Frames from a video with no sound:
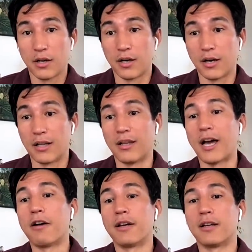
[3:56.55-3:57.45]

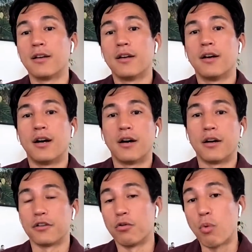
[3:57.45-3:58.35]
allowing
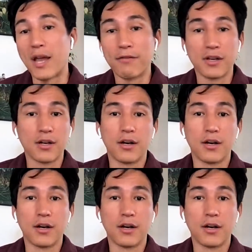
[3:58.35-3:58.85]
you know waiving